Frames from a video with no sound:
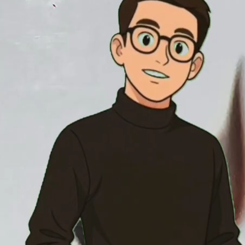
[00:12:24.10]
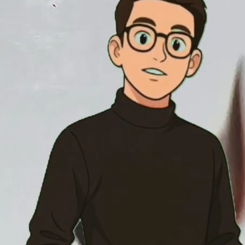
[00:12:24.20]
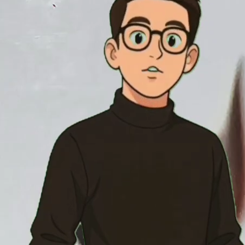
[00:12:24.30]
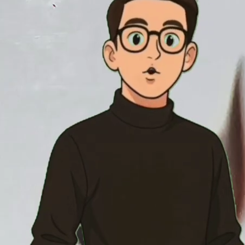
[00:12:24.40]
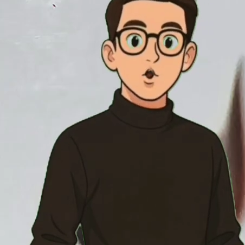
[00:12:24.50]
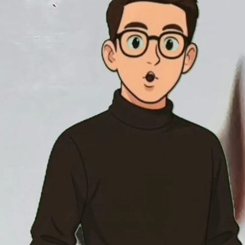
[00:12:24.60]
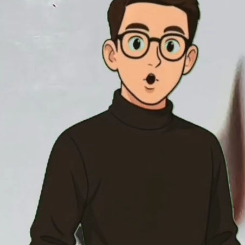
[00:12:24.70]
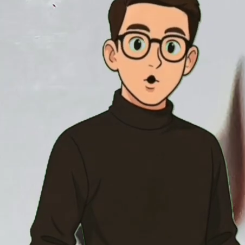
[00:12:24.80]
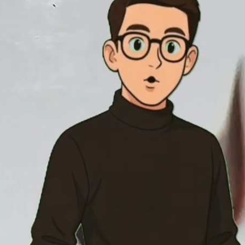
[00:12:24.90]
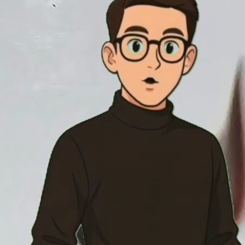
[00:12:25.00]
You may be
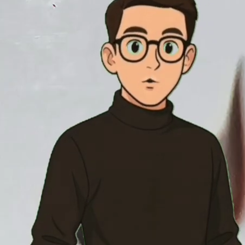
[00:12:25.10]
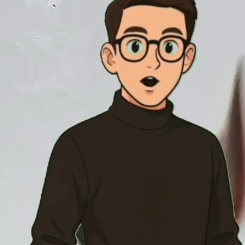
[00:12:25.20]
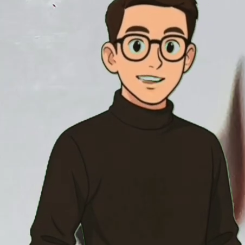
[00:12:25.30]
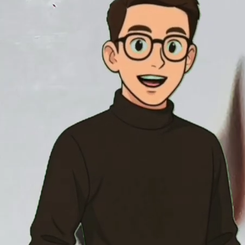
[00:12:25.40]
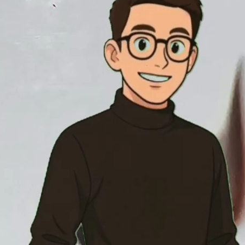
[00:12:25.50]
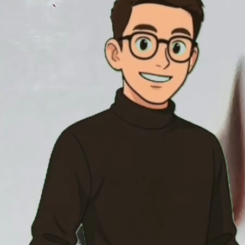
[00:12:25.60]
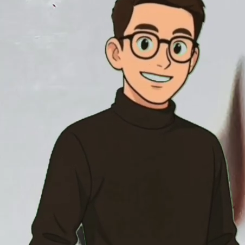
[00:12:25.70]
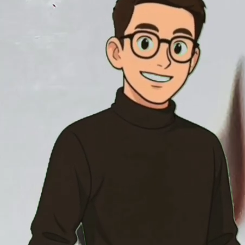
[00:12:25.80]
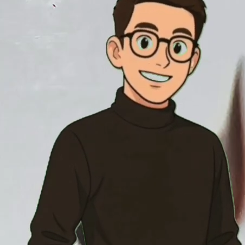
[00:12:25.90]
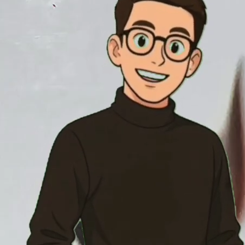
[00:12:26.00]
familiar with some
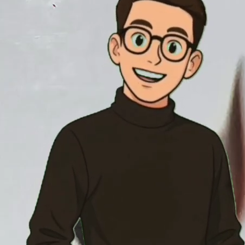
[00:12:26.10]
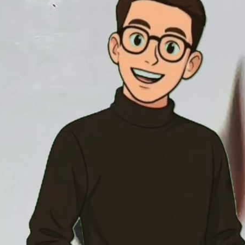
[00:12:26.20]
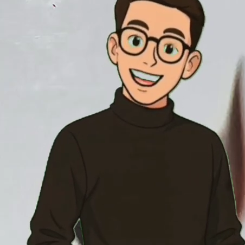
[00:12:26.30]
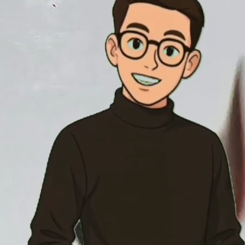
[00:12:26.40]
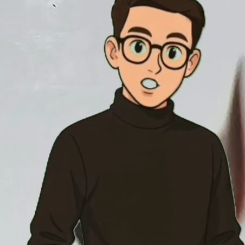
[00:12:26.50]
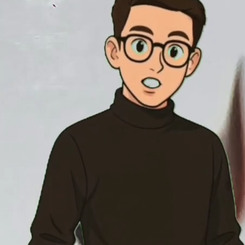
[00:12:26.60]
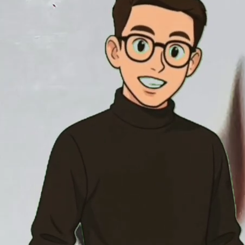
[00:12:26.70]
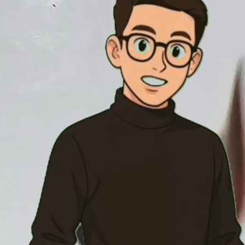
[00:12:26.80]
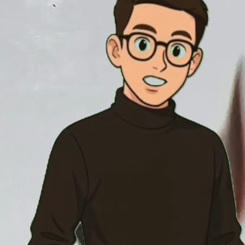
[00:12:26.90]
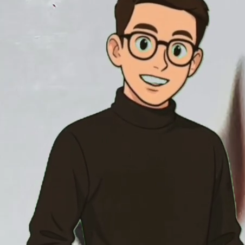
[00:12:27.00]
examples of resonance.
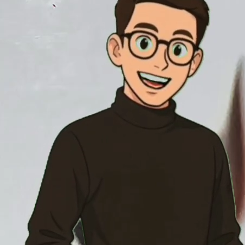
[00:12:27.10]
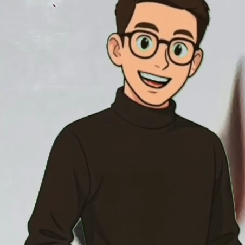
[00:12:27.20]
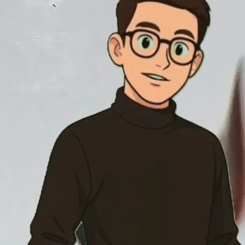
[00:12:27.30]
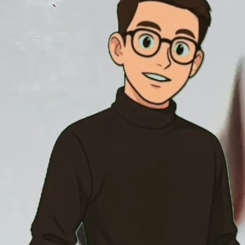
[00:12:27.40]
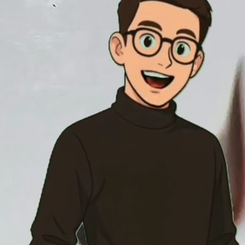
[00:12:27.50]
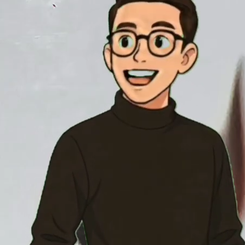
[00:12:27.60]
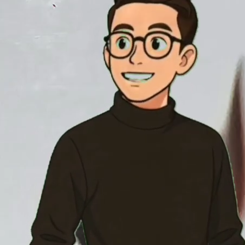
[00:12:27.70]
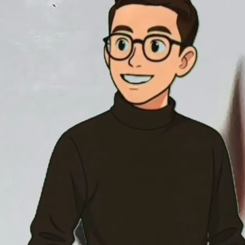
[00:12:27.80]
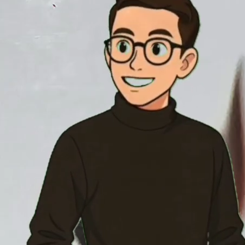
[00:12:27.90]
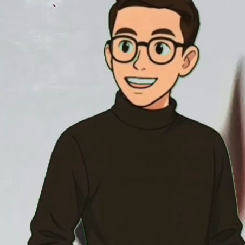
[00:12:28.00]
A person
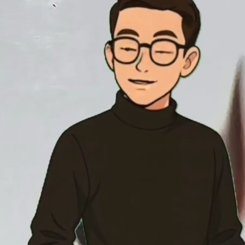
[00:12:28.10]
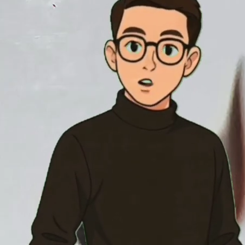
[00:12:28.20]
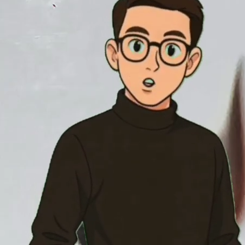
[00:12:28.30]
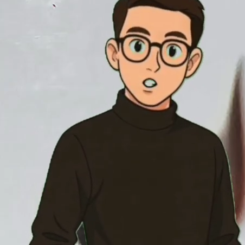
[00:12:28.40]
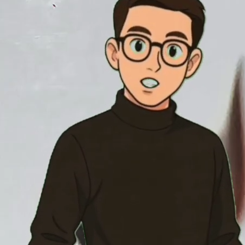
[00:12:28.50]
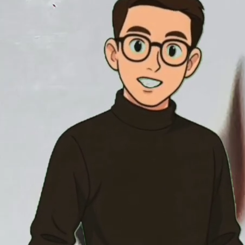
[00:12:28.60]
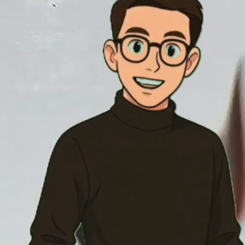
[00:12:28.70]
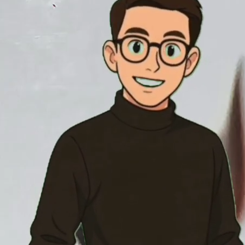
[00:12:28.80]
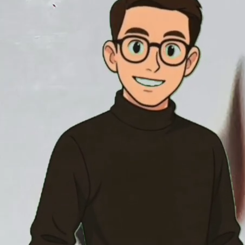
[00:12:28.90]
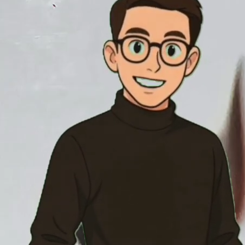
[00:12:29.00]
pushing a child in a
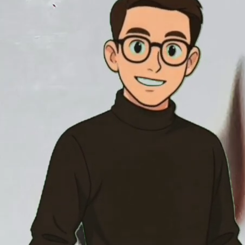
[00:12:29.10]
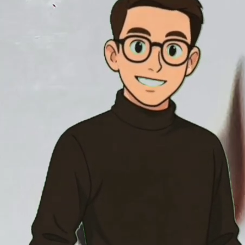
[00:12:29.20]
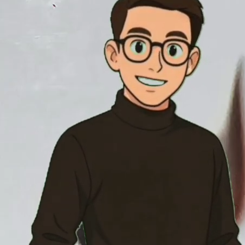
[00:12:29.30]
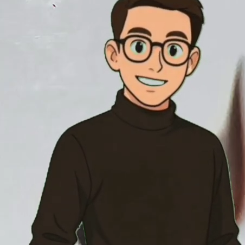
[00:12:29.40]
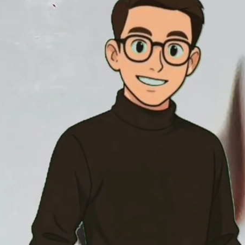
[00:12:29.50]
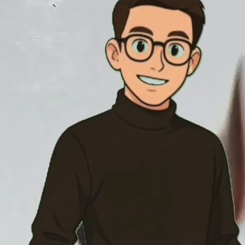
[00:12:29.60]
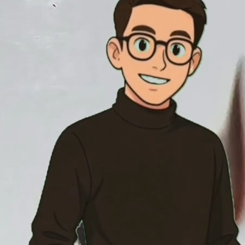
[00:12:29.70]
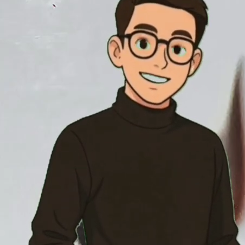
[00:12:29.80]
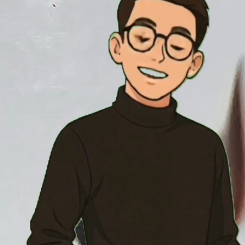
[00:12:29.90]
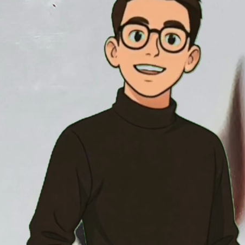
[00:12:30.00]
playground swing
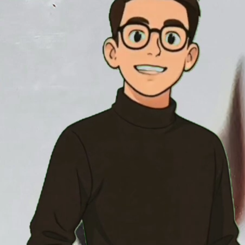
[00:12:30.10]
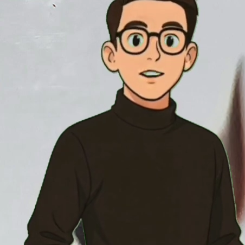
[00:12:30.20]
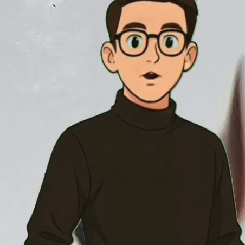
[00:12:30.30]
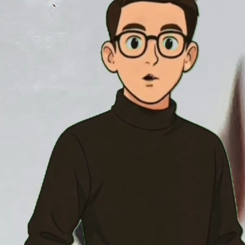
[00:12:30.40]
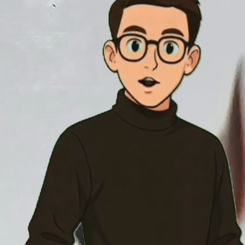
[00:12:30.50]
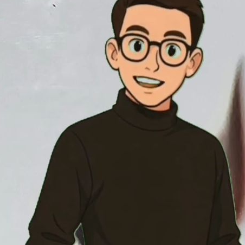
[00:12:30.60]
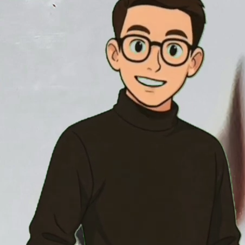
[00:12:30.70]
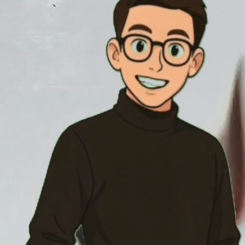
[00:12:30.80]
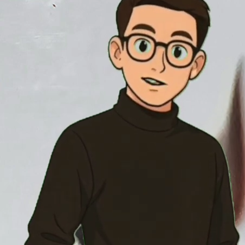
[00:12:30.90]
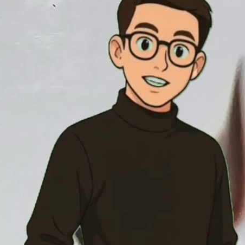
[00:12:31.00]
exerts a
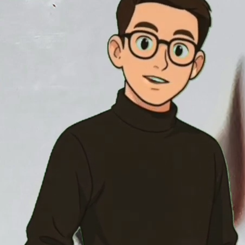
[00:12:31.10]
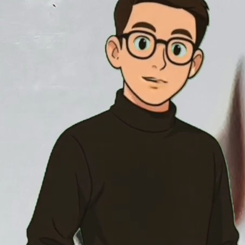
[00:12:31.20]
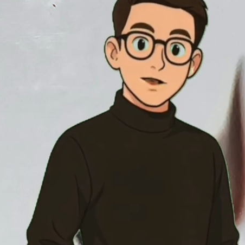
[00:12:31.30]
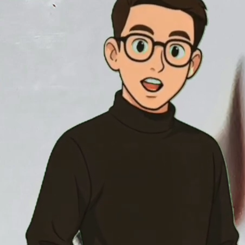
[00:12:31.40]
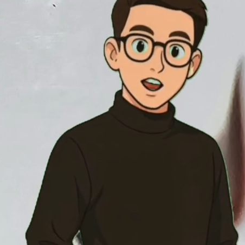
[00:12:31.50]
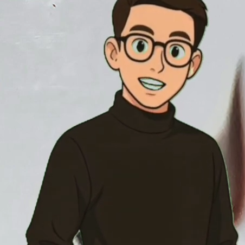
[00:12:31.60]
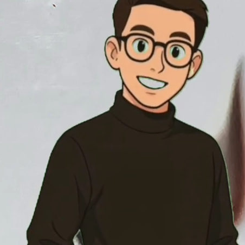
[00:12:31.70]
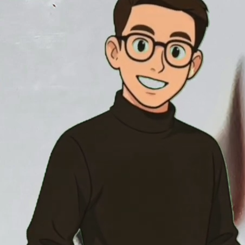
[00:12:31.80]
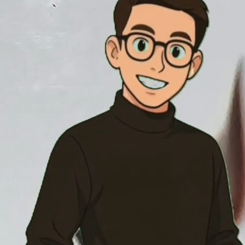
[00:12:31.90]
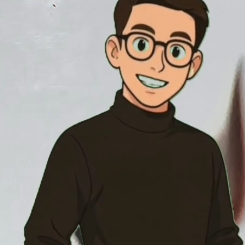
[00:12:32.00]
force on the
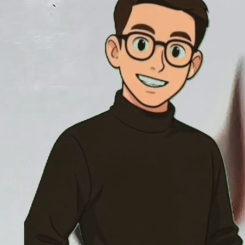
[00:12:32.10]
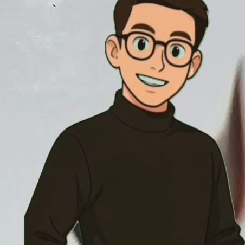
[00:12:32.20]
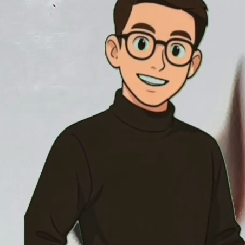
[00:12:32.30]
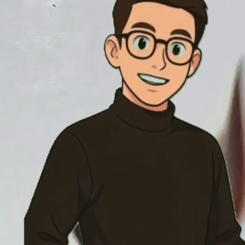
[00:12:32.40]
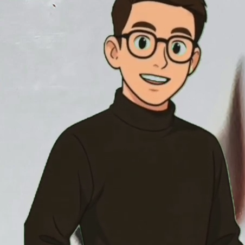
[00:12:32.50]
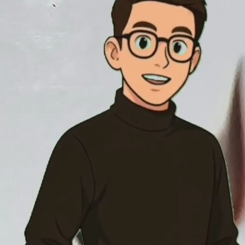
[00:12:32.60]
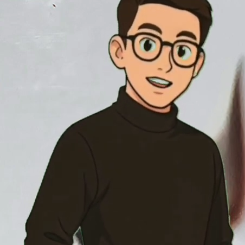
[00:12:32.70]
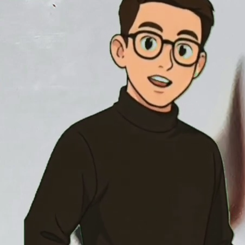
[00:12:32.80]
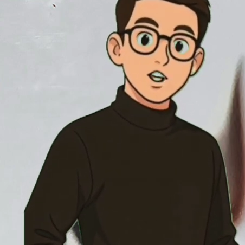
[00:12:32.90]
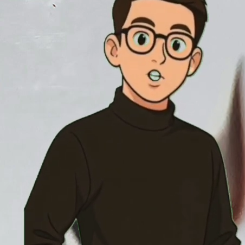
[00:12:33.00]
downward side of the
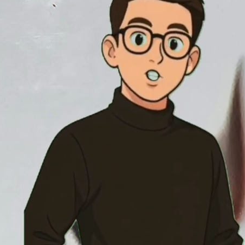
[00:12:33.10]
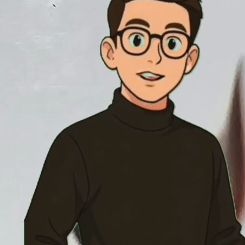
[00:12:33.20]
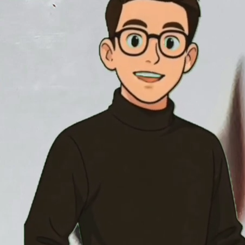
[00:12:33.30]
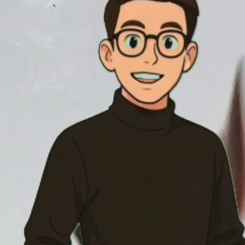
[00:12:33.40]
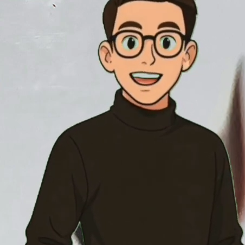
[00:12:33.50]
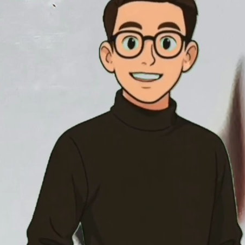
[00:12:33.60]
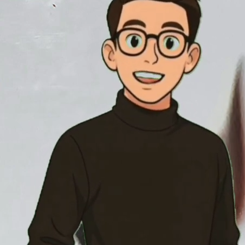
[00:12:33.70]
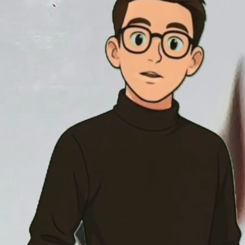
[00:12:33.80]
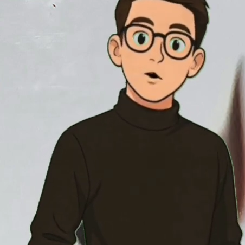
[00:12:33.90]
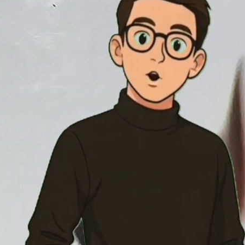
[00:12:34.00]
swing cycle,
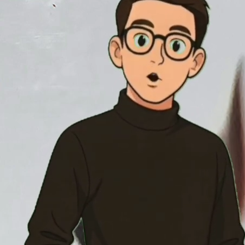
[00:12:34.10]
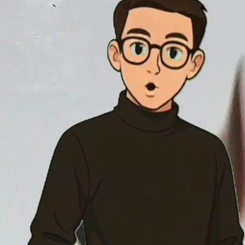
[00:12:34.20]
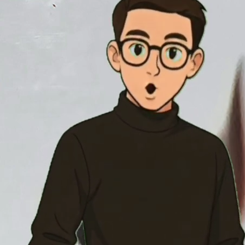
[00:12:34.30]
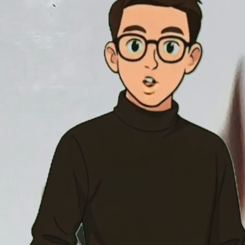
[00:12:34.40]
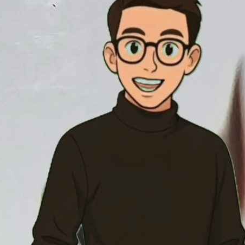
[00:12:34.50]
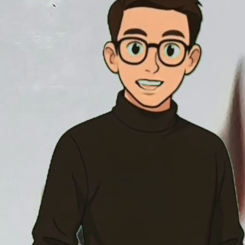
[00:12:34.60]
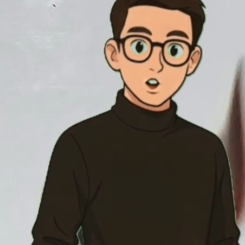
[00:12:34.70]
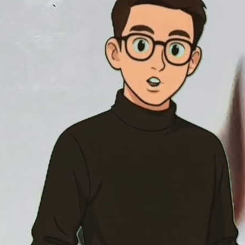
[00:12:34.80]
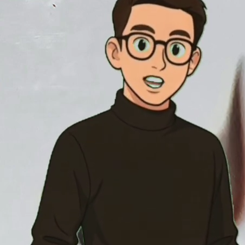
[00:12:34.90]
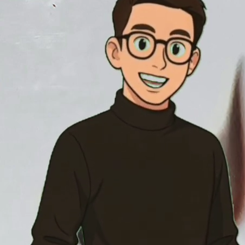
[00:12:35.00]
allowing the swing to
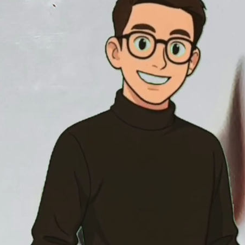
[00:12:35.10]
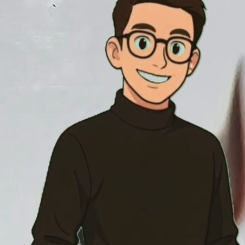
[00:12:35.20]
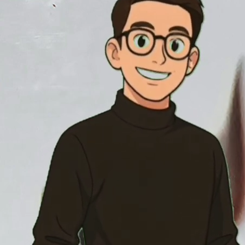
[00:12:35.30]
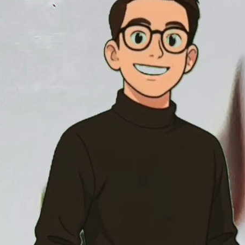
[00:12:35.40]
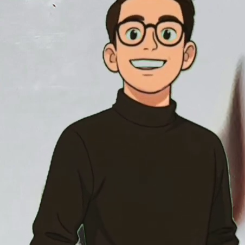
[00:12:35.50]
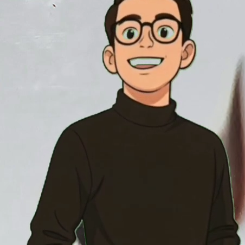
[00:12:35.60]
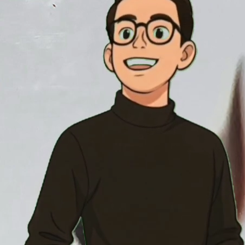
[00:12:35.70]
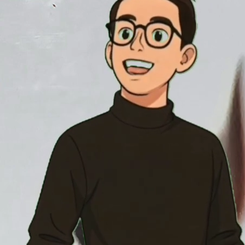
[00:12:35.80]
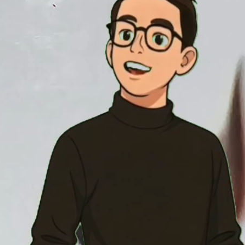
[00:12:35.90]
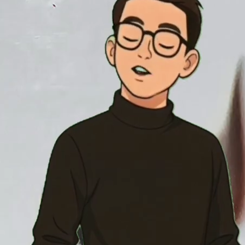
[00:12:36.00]
go higher on the
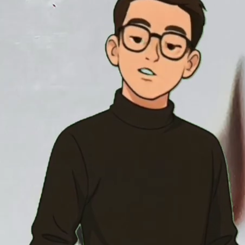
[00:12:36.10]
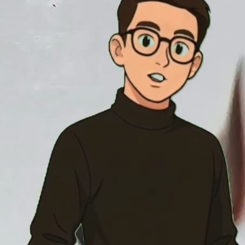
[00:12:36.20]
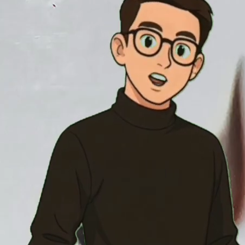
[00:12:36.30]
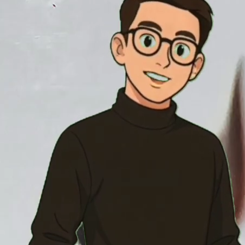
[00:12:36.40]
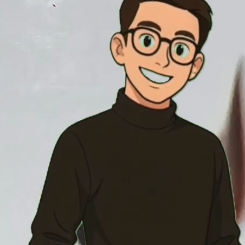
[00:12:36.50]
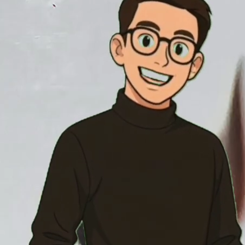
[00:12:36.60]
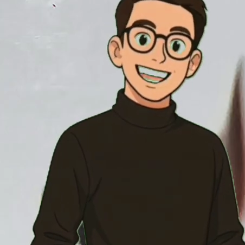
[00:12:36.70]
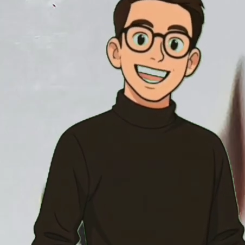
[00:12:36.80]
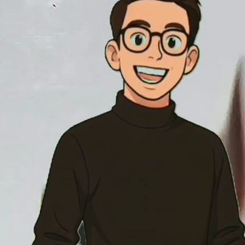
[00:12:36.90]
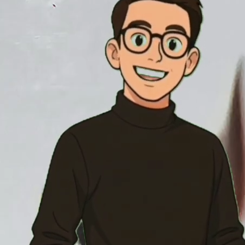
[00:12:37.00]
upward side.
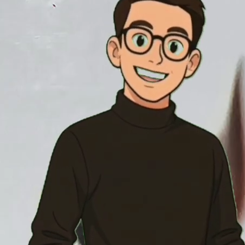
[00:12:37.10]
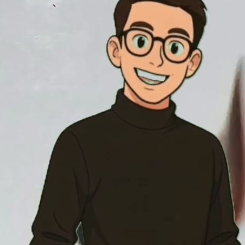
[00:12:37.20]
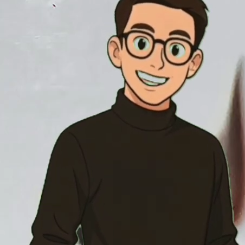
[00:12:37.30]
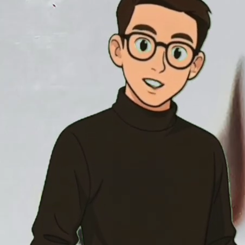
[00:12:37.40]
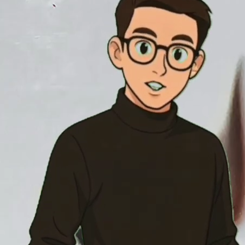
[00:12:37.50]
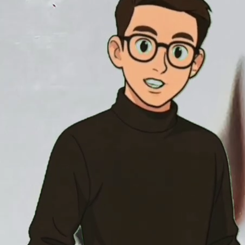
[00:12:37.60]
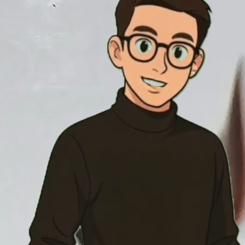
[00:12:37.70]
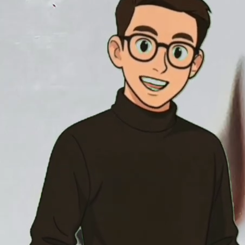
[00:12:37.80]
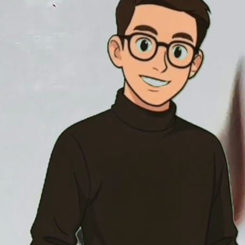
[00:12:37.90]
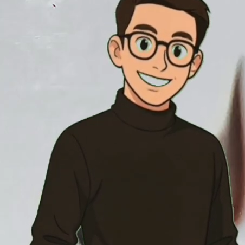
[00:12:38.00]
With each push, the
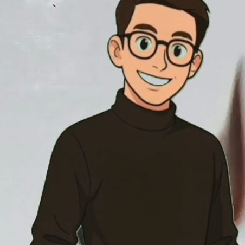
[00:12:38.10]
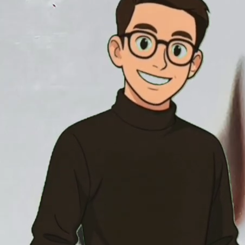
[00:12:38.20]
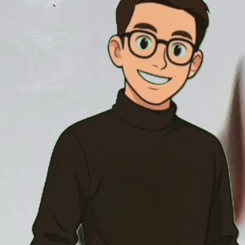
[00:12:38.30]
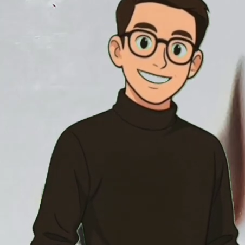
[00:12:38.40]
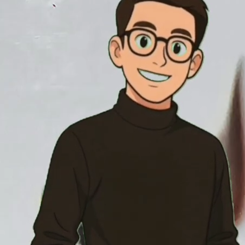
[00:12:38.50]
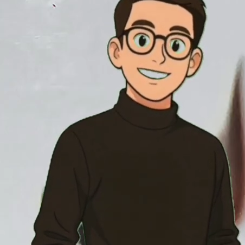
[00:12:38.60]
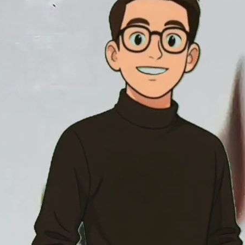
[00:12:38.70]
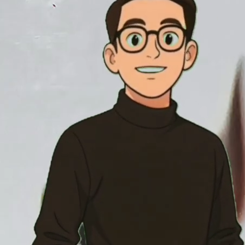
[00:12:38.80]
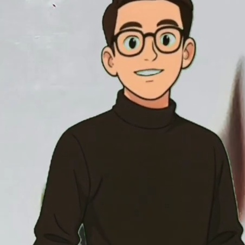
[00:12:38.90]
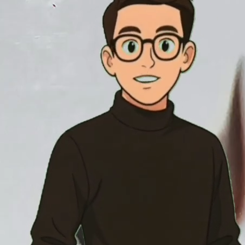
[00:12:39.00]
swing goes
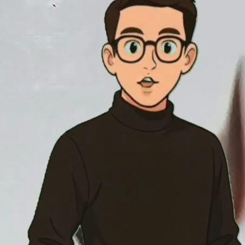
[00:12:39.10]
higher.